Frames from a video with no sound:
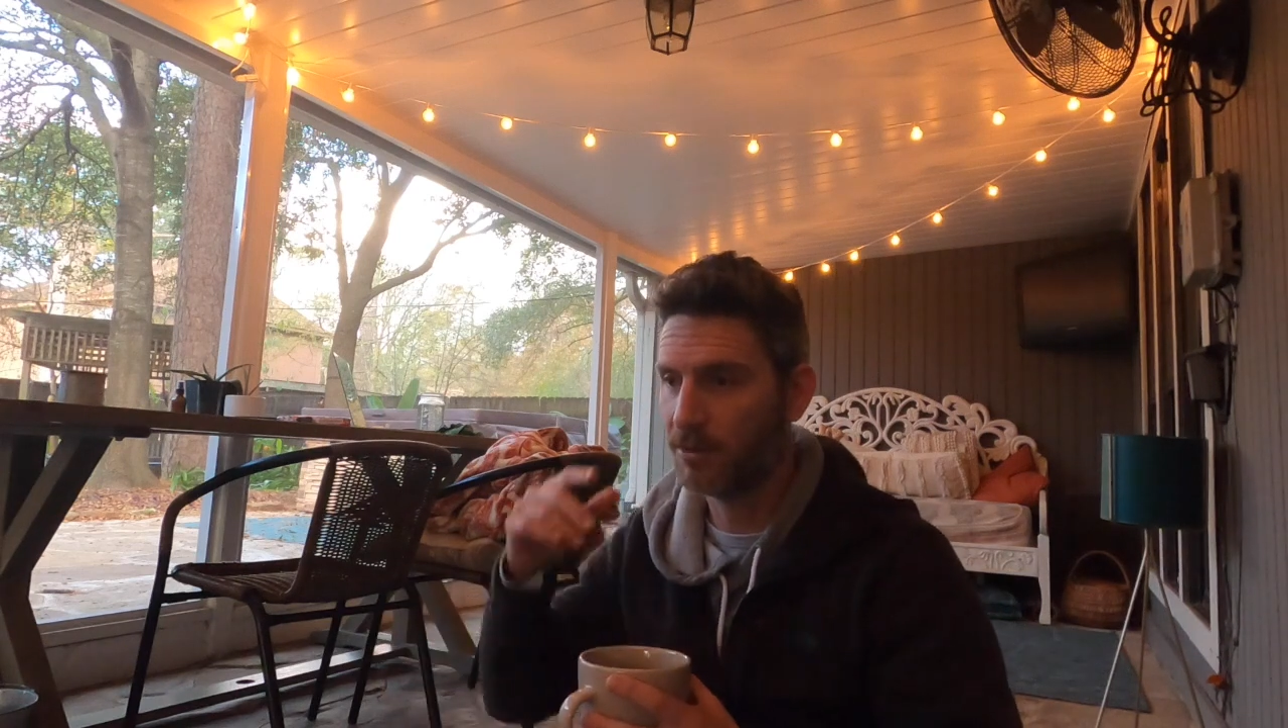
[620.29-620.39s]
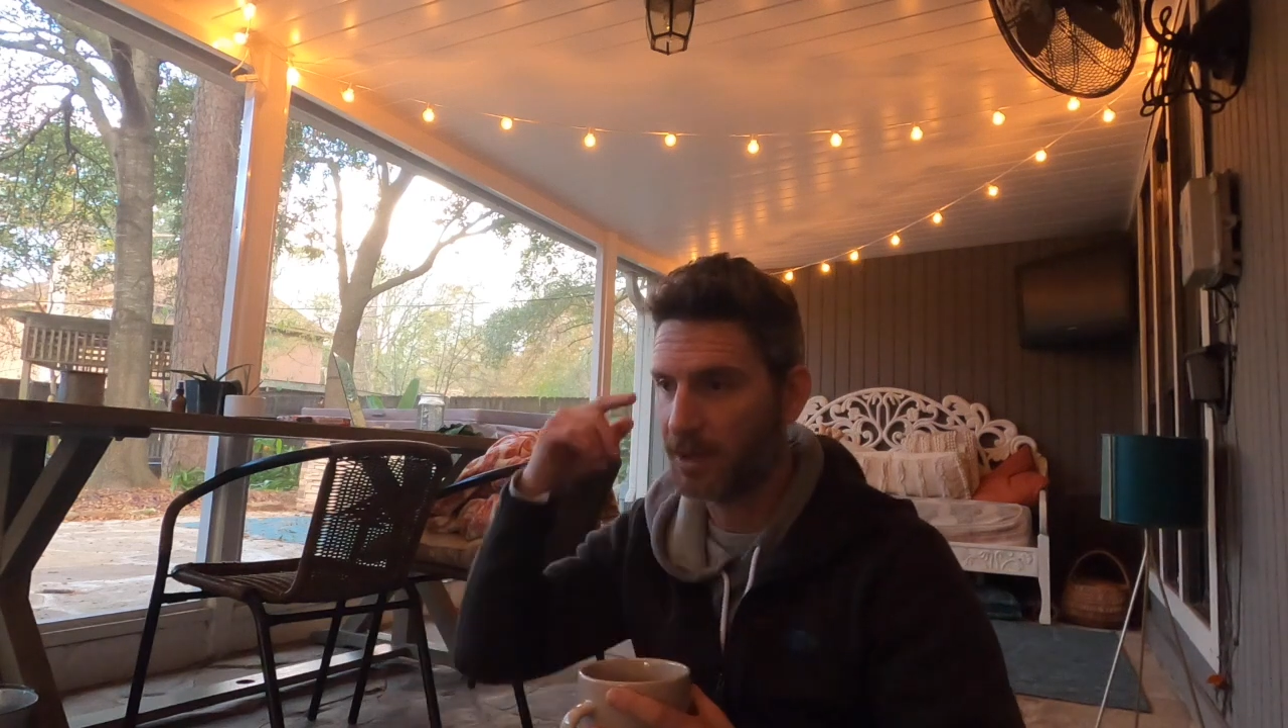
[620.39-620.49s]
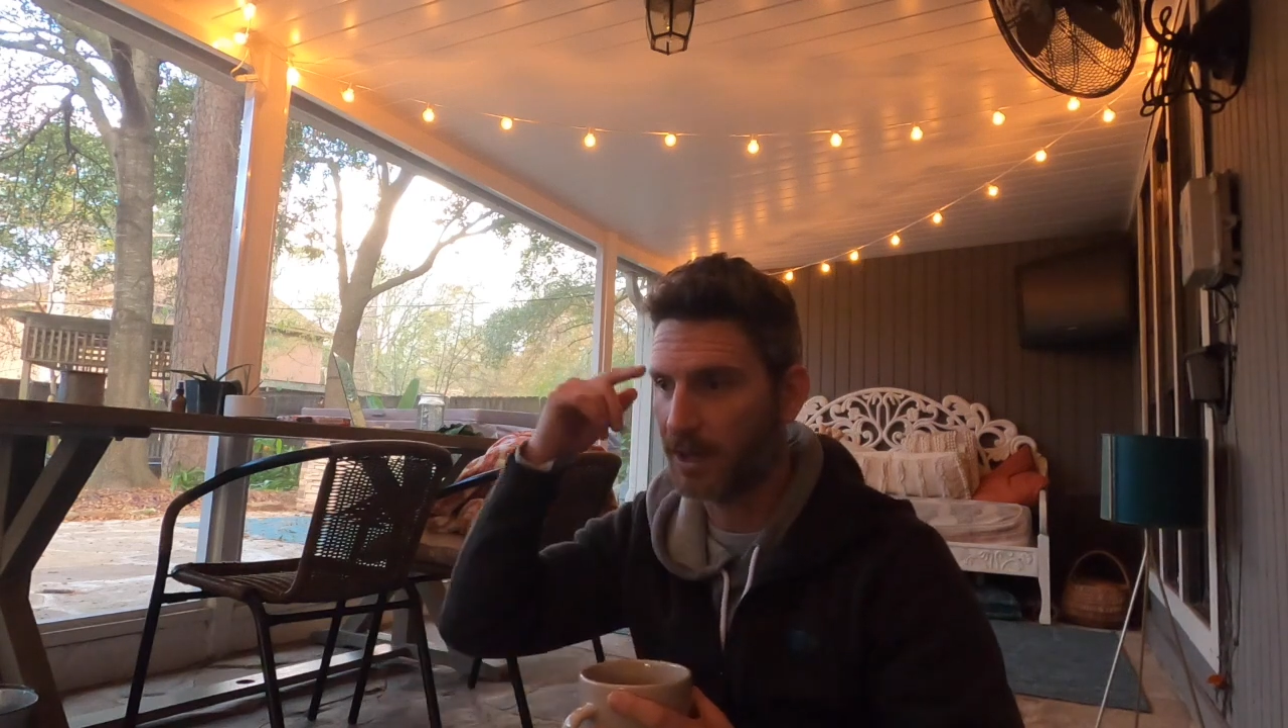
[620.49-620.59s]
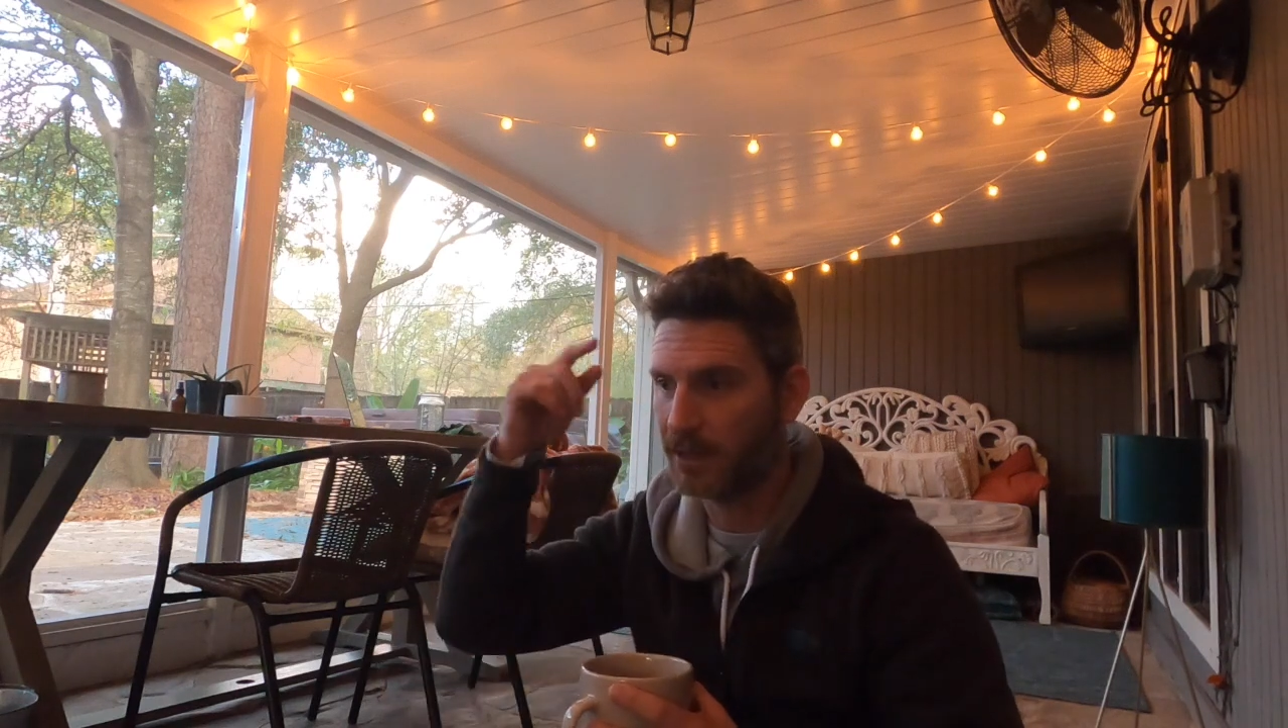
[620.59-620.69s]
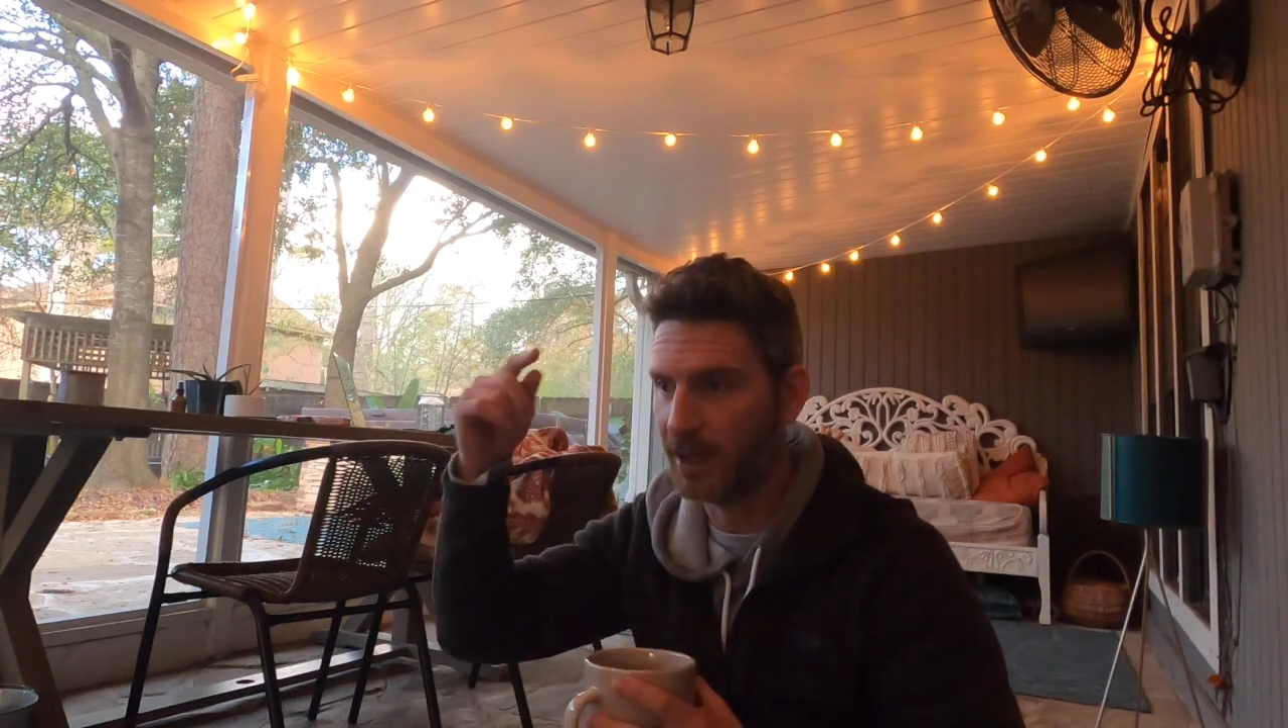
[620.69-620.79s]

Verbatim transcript: oh God,